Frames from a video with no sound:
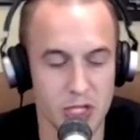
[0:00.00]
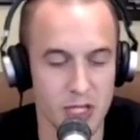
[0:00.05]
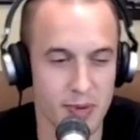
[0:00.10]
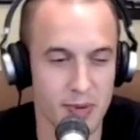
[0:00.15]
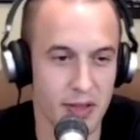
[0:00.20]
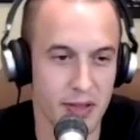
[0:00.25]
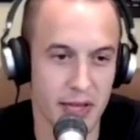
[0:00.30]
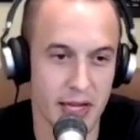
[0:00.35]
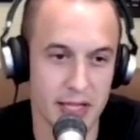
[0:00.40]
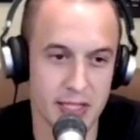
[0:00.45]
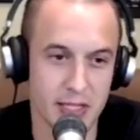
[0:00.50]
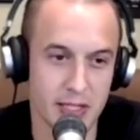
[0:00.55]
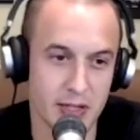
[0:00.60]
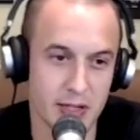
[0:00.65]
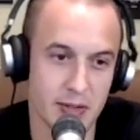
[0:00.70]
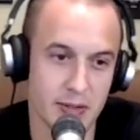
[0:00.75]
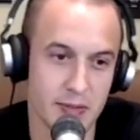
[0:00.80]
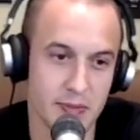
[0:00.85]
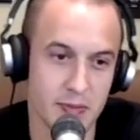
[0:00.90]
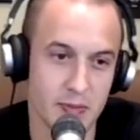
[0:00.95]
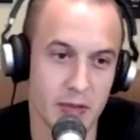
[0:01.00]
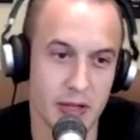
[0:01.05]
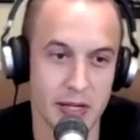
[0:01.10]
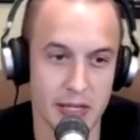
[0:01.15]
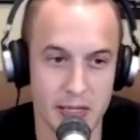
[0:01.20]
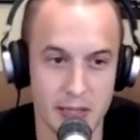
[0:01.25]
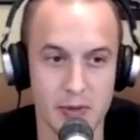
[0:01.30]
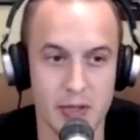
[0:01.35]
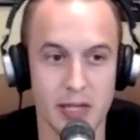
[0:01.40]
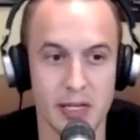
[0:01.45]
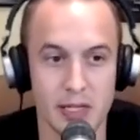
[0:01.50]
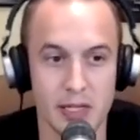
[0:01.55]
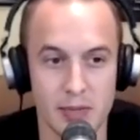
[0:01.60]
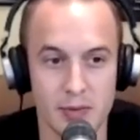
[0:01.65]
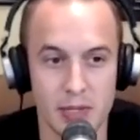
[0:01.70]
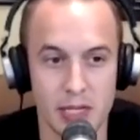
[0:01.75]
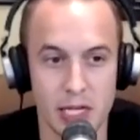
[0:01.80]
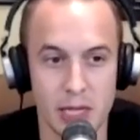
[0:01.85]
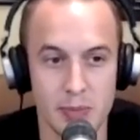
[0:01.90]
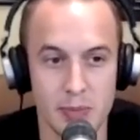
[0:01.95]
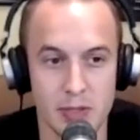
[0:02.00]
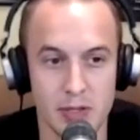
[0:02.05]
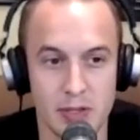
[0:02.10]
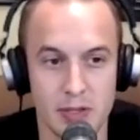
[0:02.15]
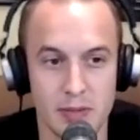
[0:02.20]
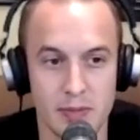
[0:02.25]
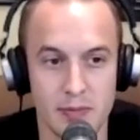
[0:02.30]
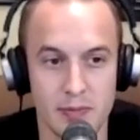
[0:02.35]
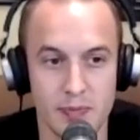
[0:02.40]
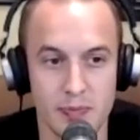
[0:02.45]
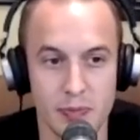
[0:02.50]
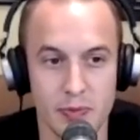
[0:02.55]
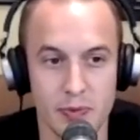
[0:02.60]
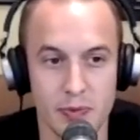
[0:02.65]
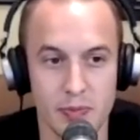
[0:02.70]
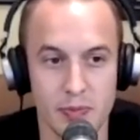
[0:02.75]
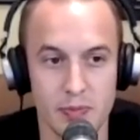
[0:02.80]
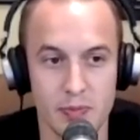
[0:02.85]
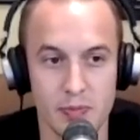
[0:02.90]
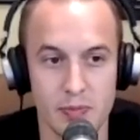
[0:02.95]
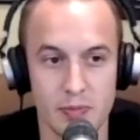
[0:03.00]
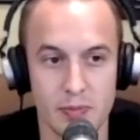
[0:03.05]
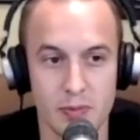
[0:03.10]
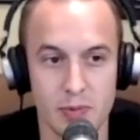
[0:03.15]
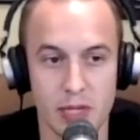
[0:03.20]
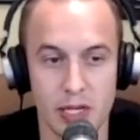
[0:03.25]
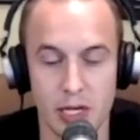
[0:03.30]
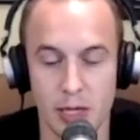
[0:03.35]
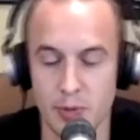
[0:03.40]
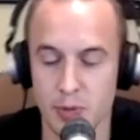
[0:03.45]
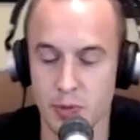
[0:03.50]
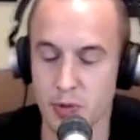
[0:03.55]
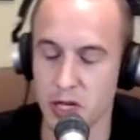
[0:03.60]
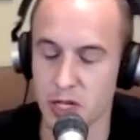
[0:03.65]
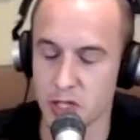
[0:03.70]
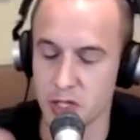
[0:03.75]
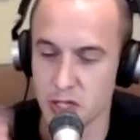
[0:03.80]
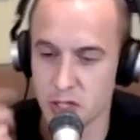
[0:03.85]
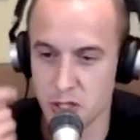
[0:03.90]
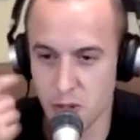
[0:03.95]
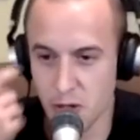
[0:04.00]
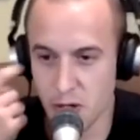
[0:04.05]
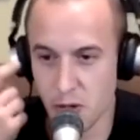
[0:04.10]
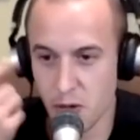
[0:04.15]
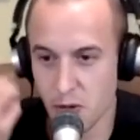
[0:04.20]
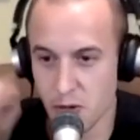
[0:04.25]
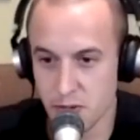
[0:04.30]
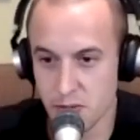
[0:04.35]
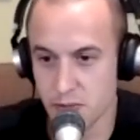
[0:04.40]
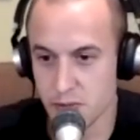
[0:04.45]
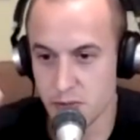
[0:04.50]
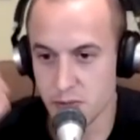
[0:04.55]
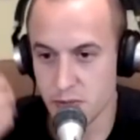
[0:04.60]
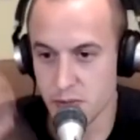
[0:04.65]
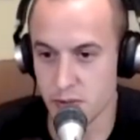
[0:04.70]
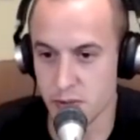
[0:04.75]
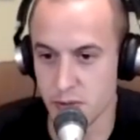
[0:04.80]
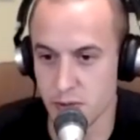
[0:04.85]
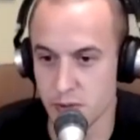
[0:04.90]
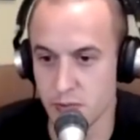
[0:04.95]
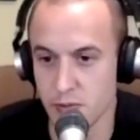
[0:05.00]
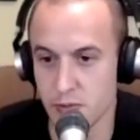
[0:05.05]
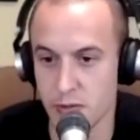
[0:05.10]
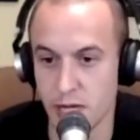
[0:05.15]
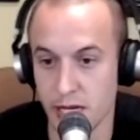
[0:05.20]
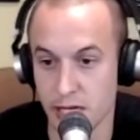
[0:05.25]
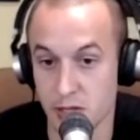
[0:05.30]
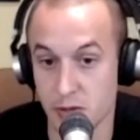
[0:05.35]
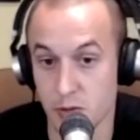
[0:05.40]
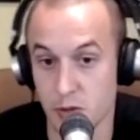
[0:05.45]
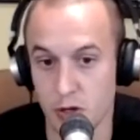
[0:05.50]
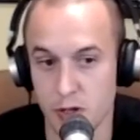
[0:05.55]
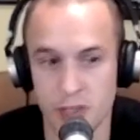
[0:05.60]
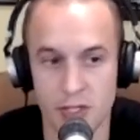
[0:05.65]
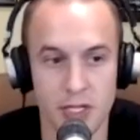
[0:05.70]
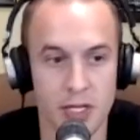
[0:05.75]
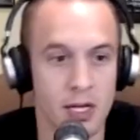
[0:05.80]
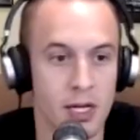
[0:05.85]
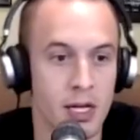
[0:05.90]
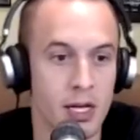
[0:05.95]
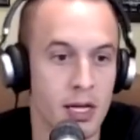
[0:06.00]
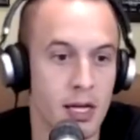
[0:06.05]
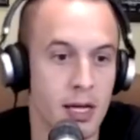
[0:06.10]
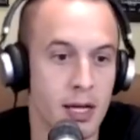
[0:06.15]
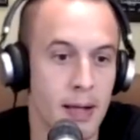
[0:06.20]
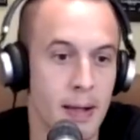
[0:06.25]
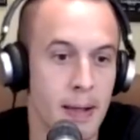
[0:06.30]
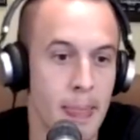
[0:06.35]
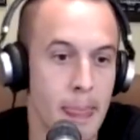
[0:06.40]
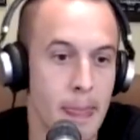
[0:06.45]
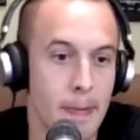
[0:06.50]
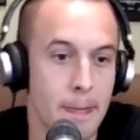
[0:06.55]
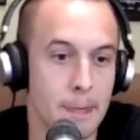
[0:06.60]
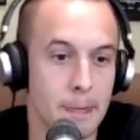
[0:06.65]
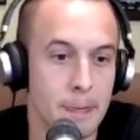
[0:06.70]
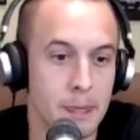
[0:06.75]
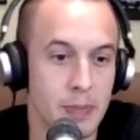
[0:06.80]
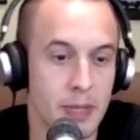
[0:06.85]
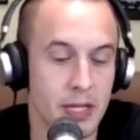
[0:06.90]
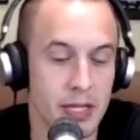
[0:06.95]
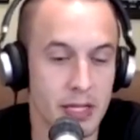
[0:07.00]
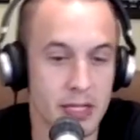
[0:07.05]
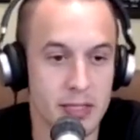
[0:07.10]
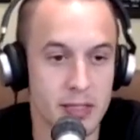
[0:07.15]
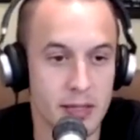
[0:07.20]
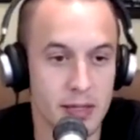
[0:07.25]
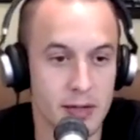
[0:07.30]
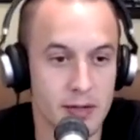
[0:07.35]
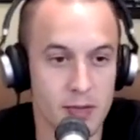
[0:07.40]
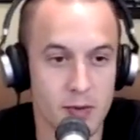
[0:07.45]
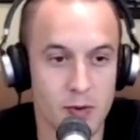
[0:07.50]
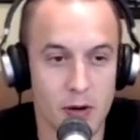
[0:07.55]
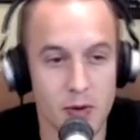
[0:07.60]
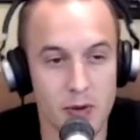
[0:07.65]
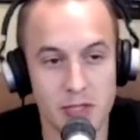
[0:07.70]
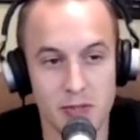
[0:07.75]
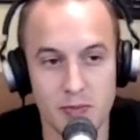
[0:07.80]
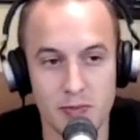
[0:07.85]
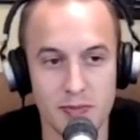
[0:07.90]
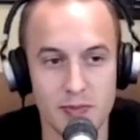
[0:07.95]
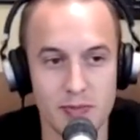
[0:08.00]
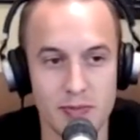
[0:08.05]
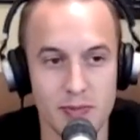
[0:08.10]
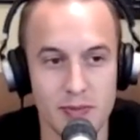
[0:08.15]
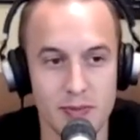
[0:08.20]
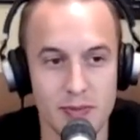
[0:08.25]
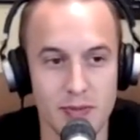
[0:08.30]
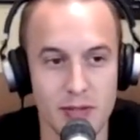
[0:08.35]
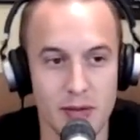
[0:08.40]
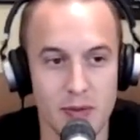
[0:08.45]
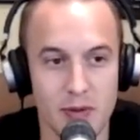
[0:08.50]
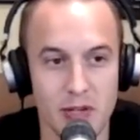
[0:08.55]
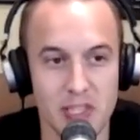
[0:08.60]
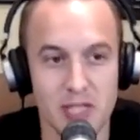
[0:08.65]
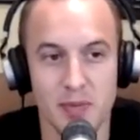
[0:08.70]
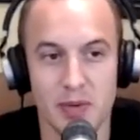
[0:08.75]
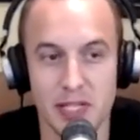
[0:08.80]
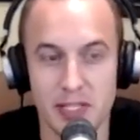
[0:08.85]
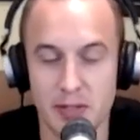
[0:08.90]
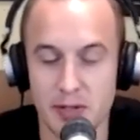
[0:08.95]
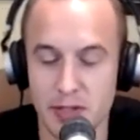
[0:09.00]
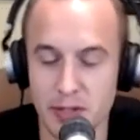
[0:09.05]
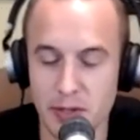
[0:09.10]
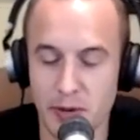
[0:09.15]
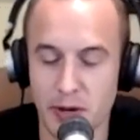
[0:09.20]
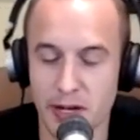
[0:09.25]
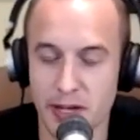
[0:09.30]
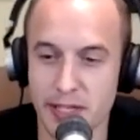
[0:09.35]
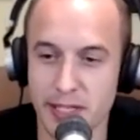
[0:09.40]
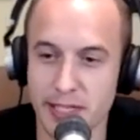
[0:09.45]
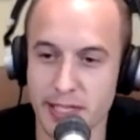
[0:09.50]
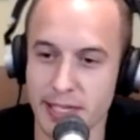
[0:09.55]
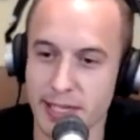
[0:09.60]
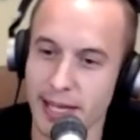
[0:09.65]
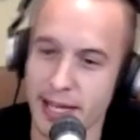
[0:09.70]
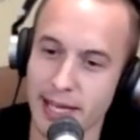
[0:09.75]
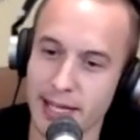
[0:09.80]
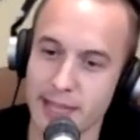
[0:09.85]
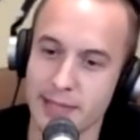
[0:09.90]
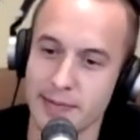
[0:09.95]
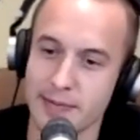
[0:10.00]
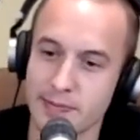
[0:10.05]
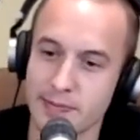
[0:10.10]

about that too, and letting it getting up to pressure, so I know that it actually works. And then I was like, "Well, what's the best you'll do on it?" He's like, "I